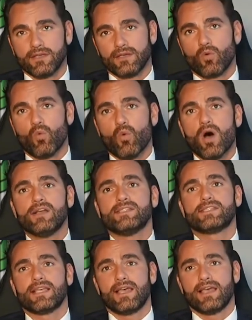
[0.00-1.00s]

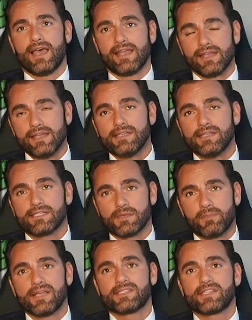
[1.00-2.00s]
was and is the
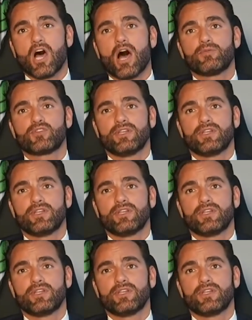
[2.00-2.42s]
best option